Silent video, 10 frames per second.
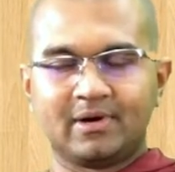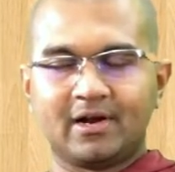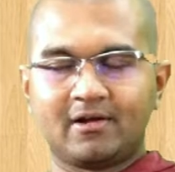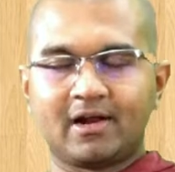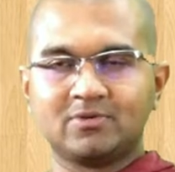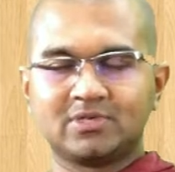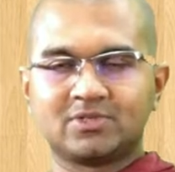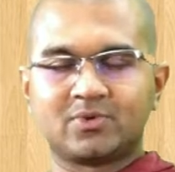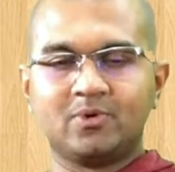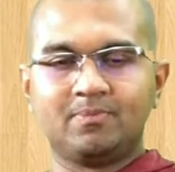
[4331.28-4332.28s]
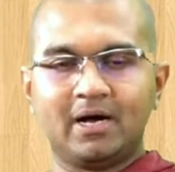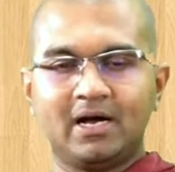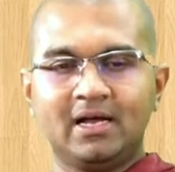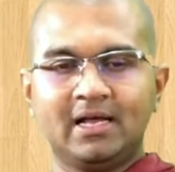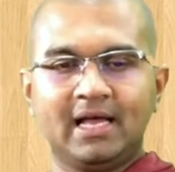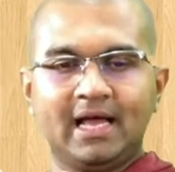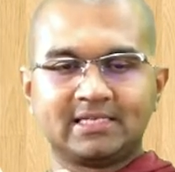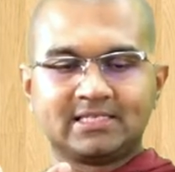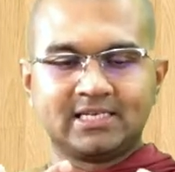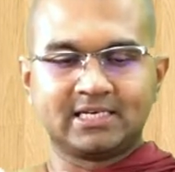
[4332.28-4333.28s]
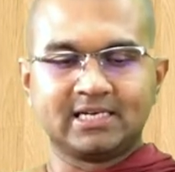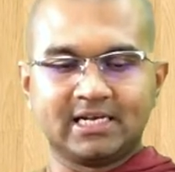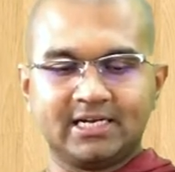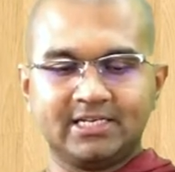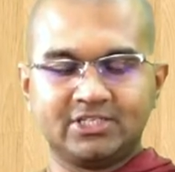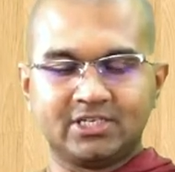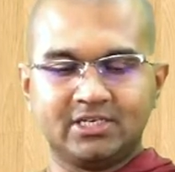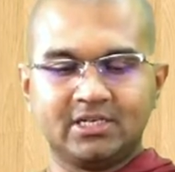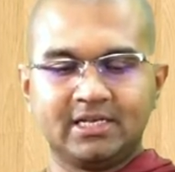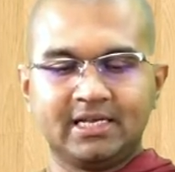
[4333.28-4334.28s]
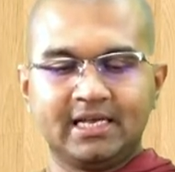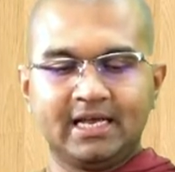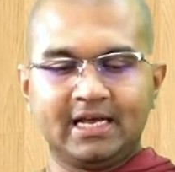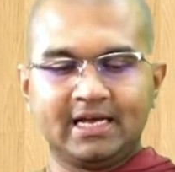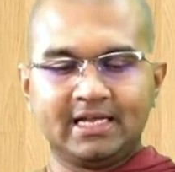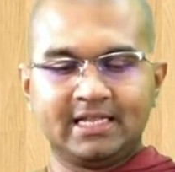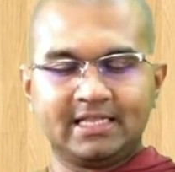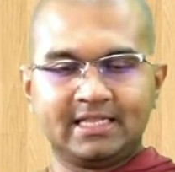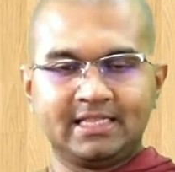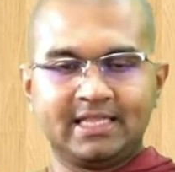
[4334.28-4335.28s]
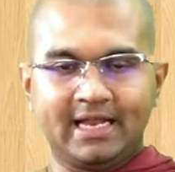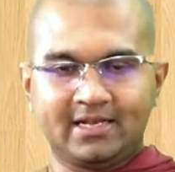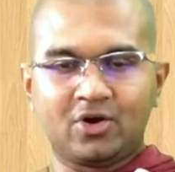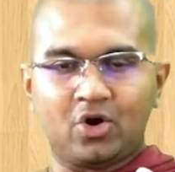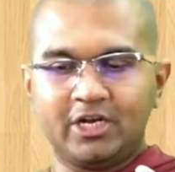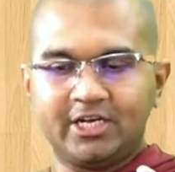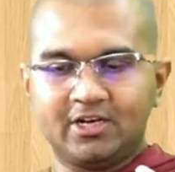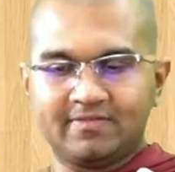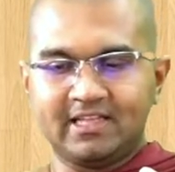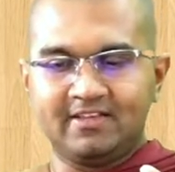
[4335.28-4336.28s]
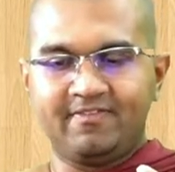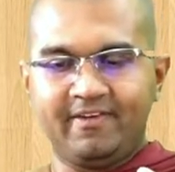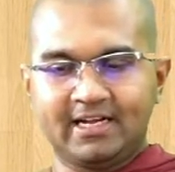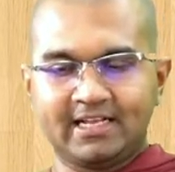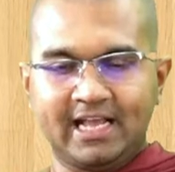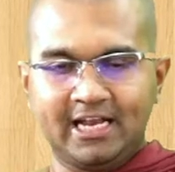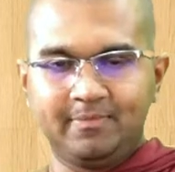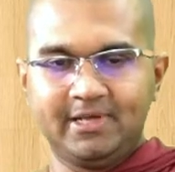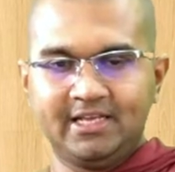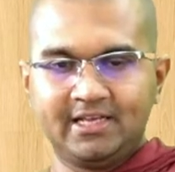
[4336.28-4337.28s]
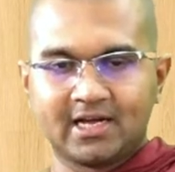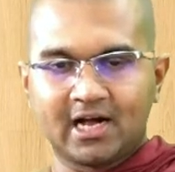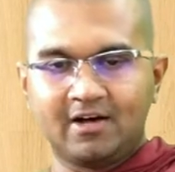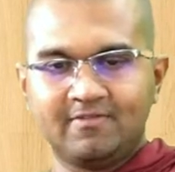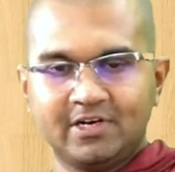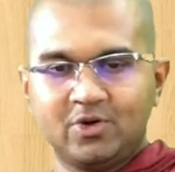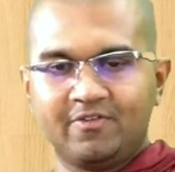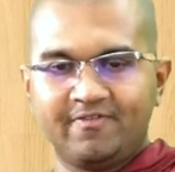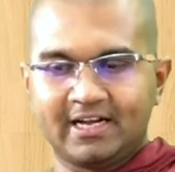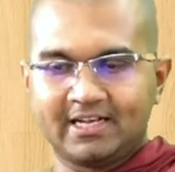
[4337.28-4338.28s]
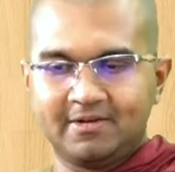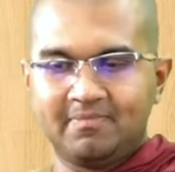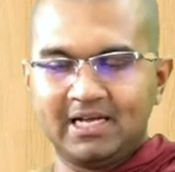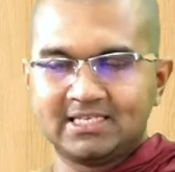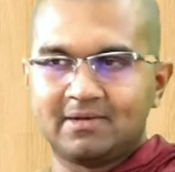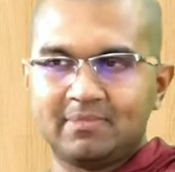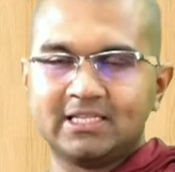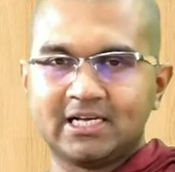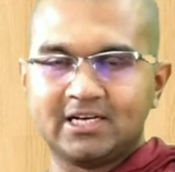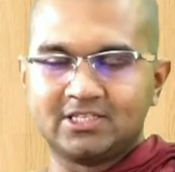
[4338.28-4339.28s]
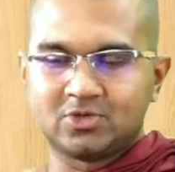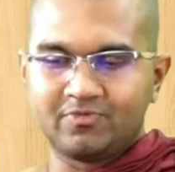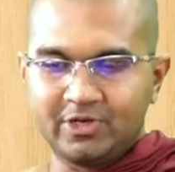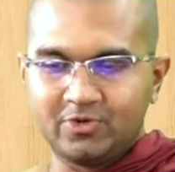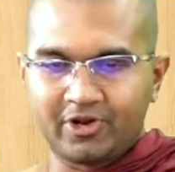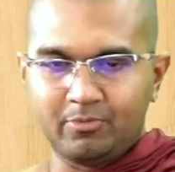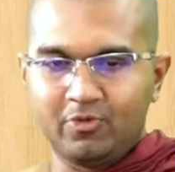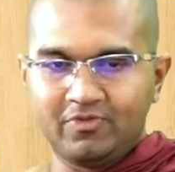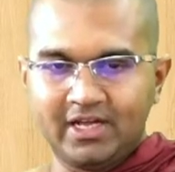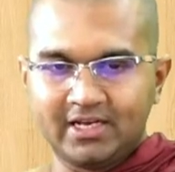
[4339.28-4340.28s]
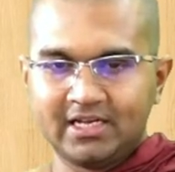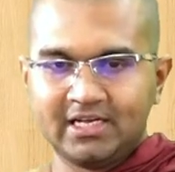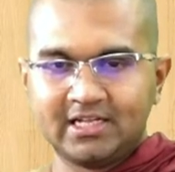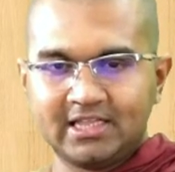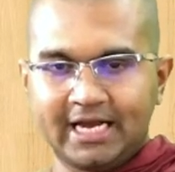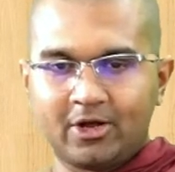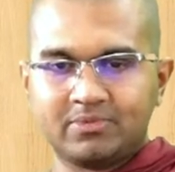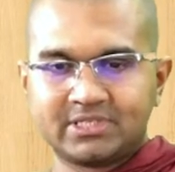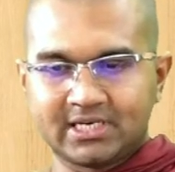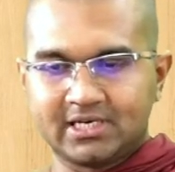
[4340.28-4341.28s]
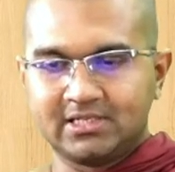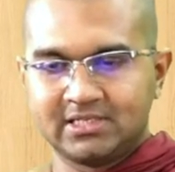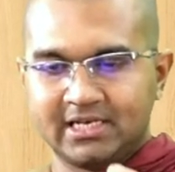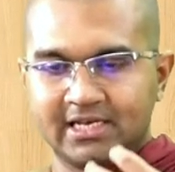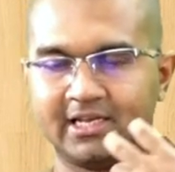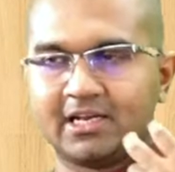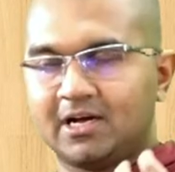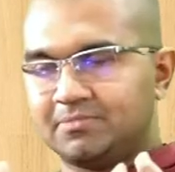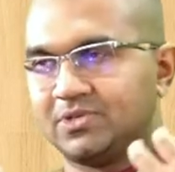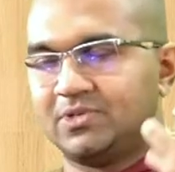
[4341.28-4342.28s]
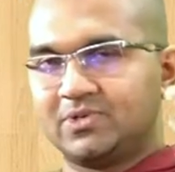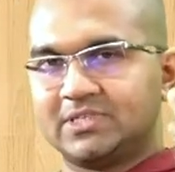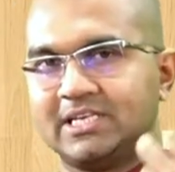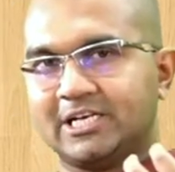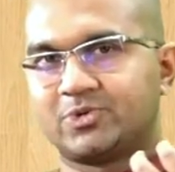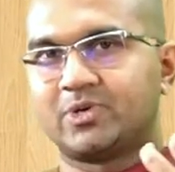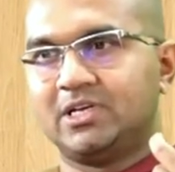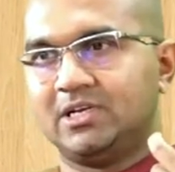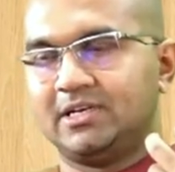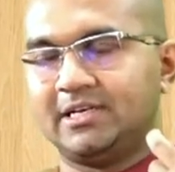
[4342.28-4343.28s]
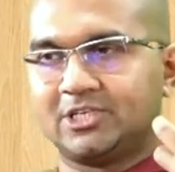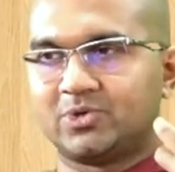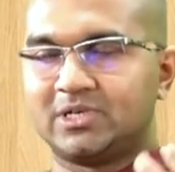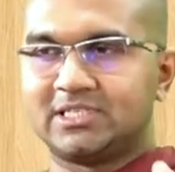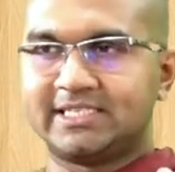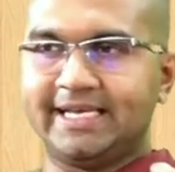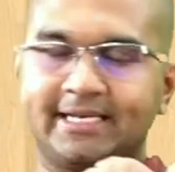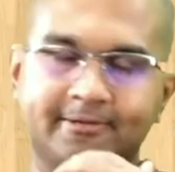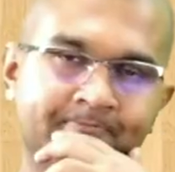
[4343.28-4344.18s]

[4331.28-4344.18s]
arouses rupa has a certain condition. Uh, that quality of the effect can be covered or affected by some other condition. So when you remove that that obstacles, it comes into its natural natural state.